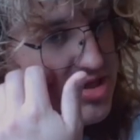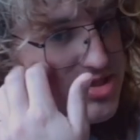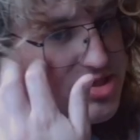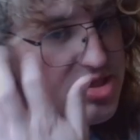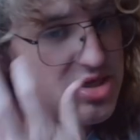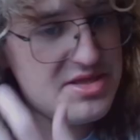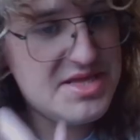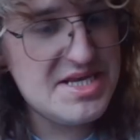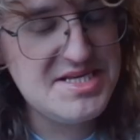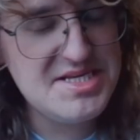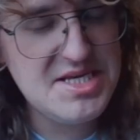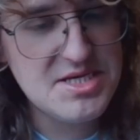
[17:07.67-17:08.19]
So,
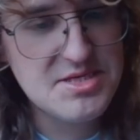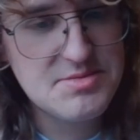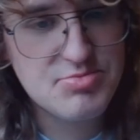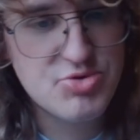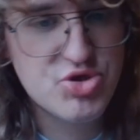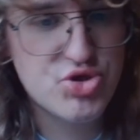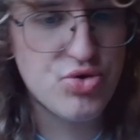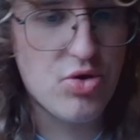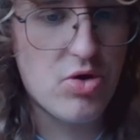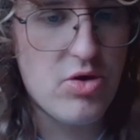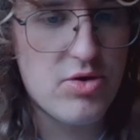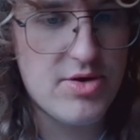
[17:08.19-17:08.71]
this is
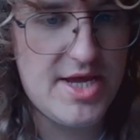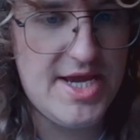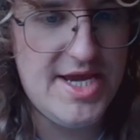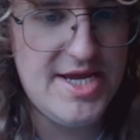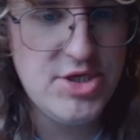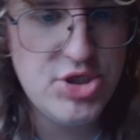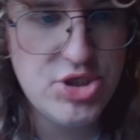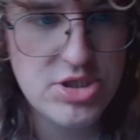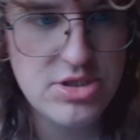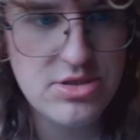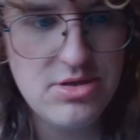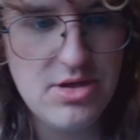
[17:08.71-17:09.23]

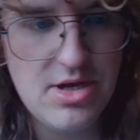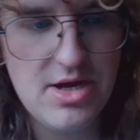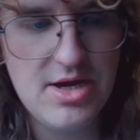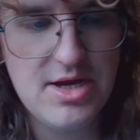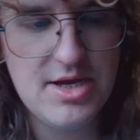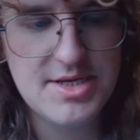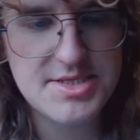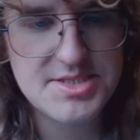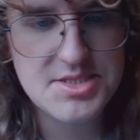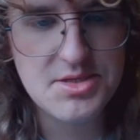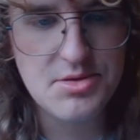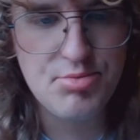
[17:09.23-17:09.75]
drawn-ish.
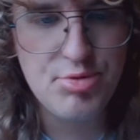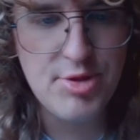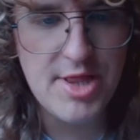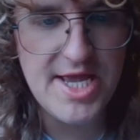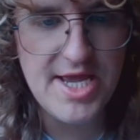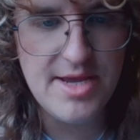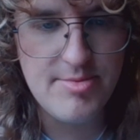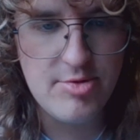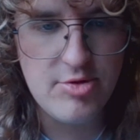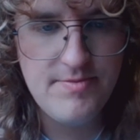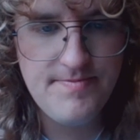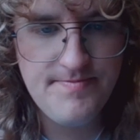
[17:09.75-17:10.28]
Still
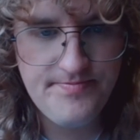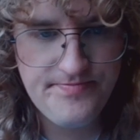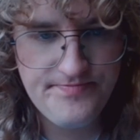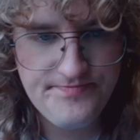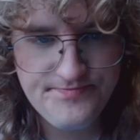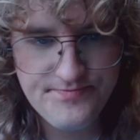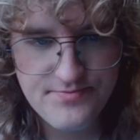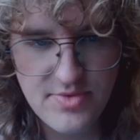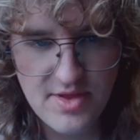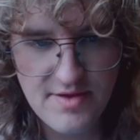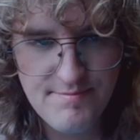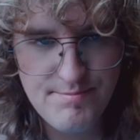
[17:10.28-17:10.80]
playable.
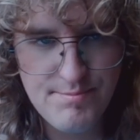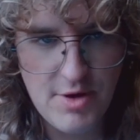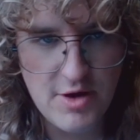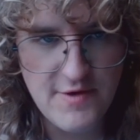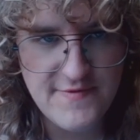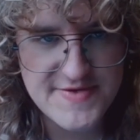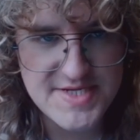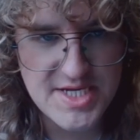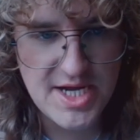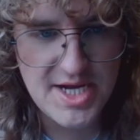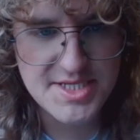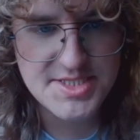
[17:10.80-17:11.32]
Both
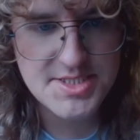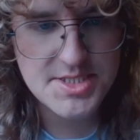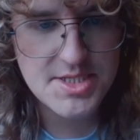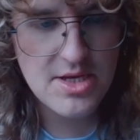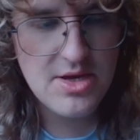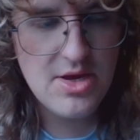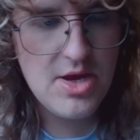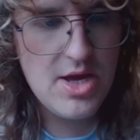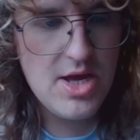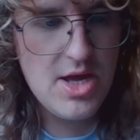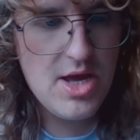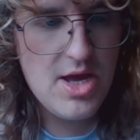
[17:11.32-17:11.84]
sides.
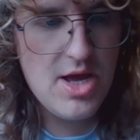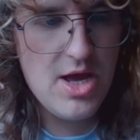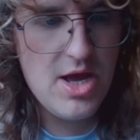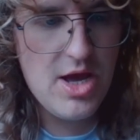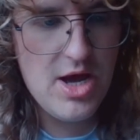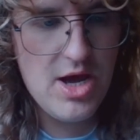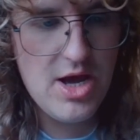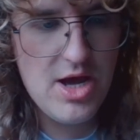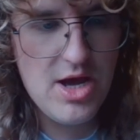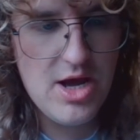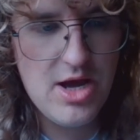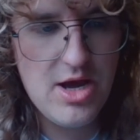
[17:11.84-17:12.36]

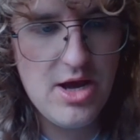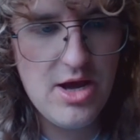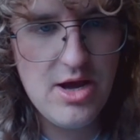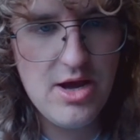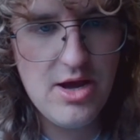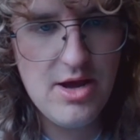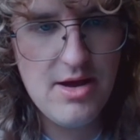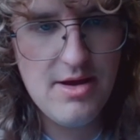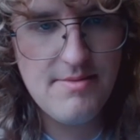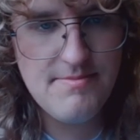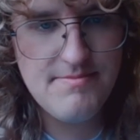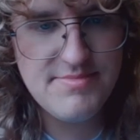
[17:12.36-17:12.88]

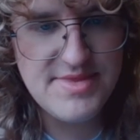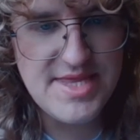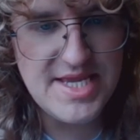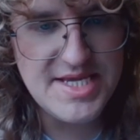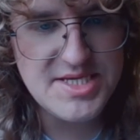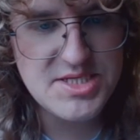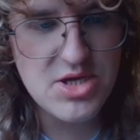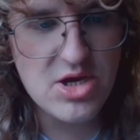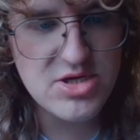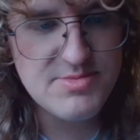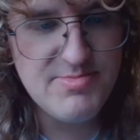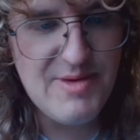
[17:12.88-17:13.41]
This
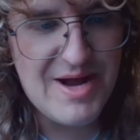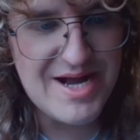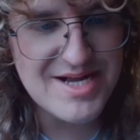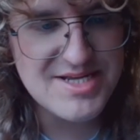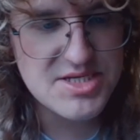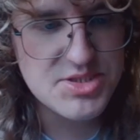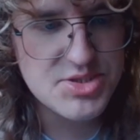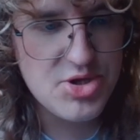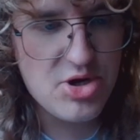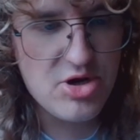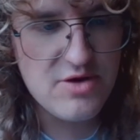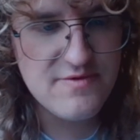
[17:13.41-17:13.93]
goes back to
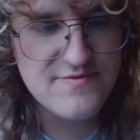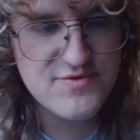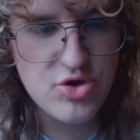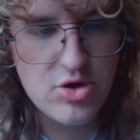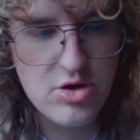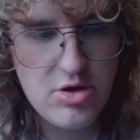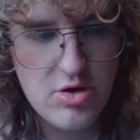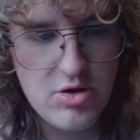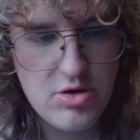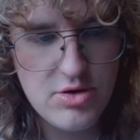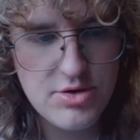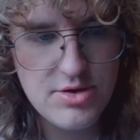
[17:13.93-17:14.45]
sort of
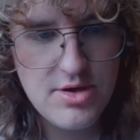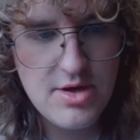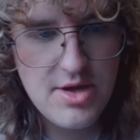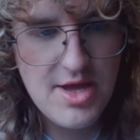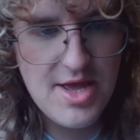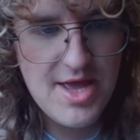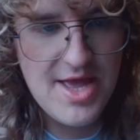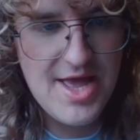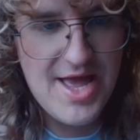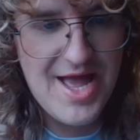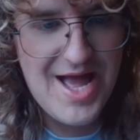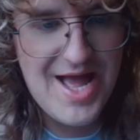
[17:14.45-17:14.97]
drawn,
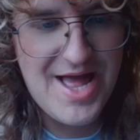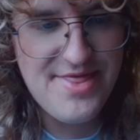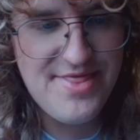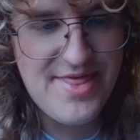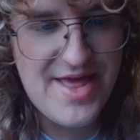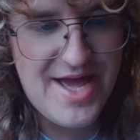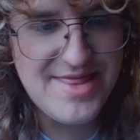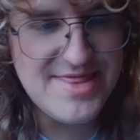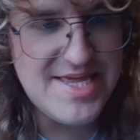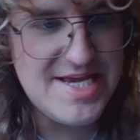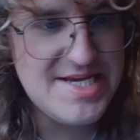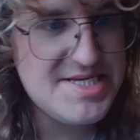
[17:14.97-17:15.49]
and
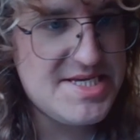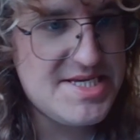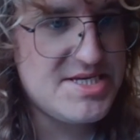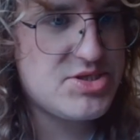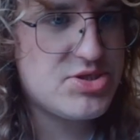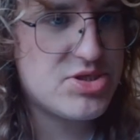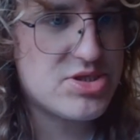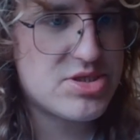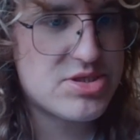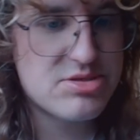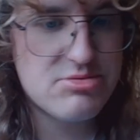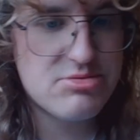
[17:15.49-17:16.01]
then this is
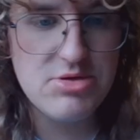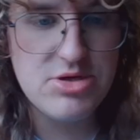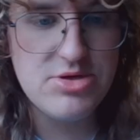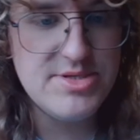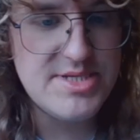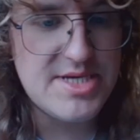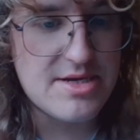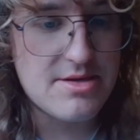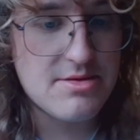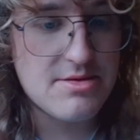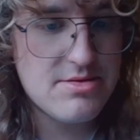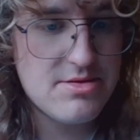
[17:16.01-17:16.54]
just
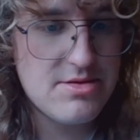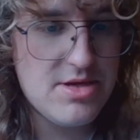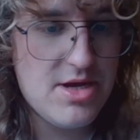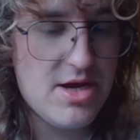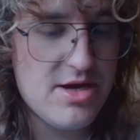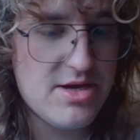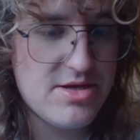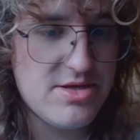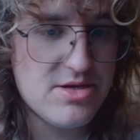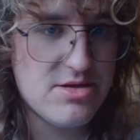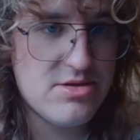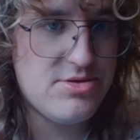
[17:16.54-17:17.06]
losing.
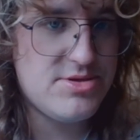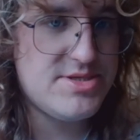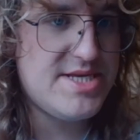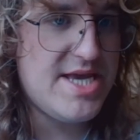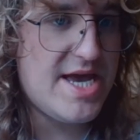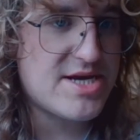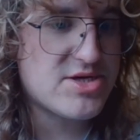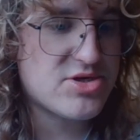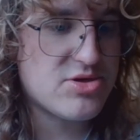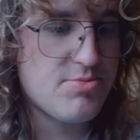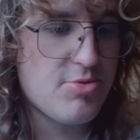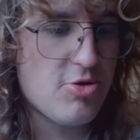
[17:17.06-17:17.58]
You lose the
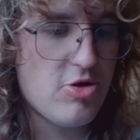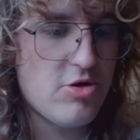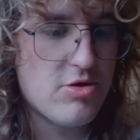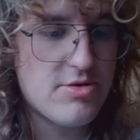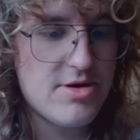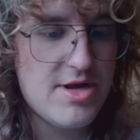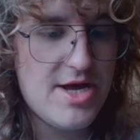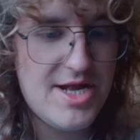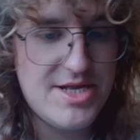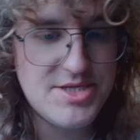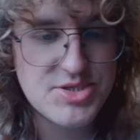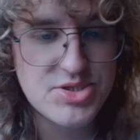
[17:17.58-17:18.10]
extra pawn,
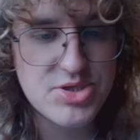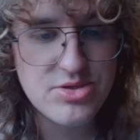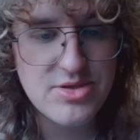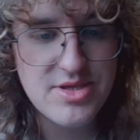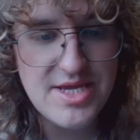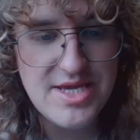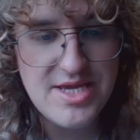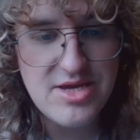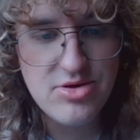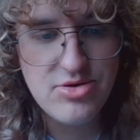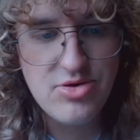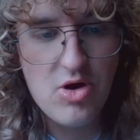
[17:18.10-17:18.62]
and
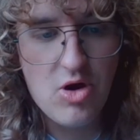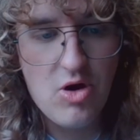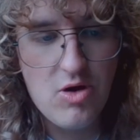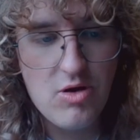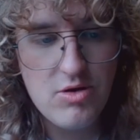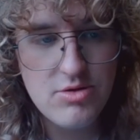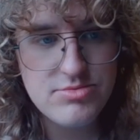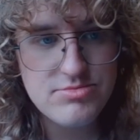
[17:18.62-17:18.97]
suddenly you're not